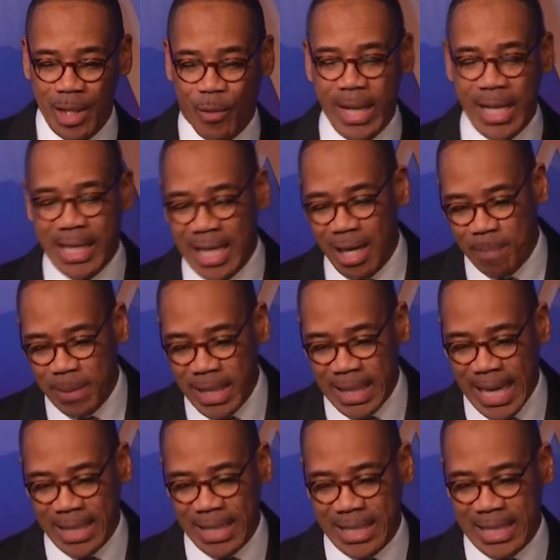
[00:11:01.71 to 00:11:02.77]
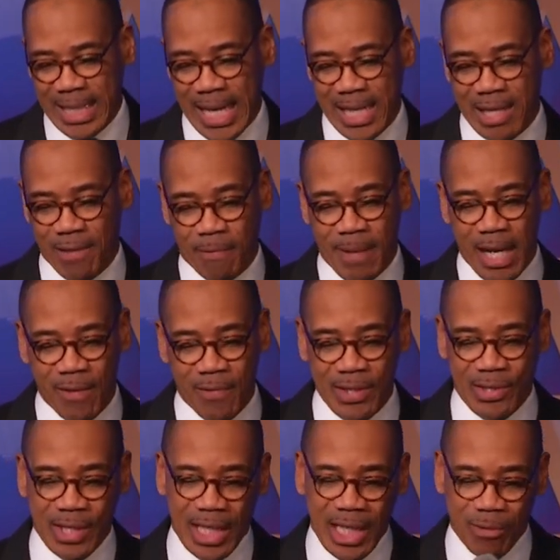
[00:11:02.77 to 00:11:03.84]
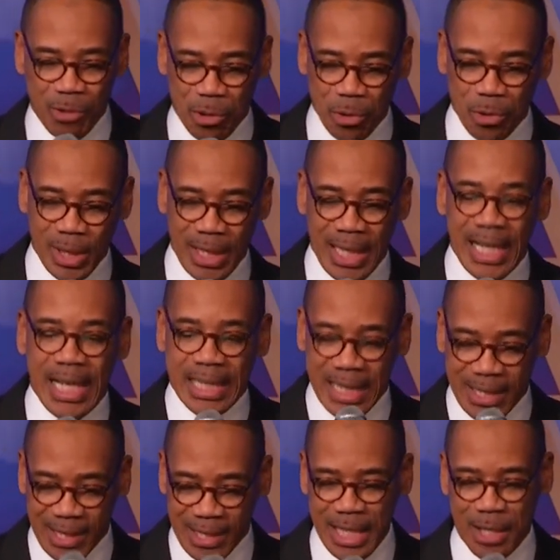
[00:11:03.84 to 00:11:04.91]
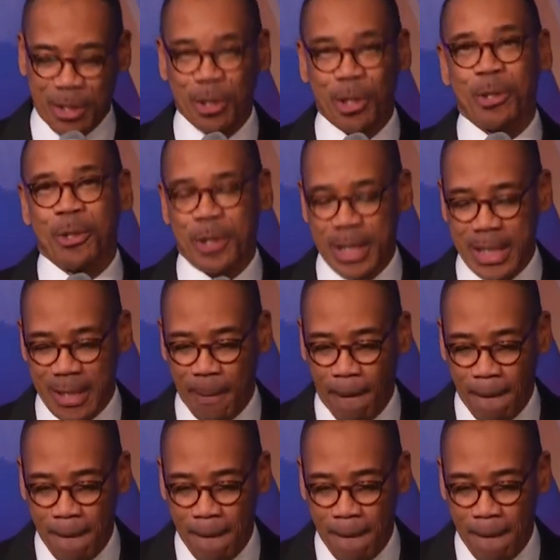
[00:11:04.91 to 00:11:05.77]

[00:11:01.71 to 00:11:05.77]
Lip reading: The great company gathered together from every city of Judah to seek the Lord.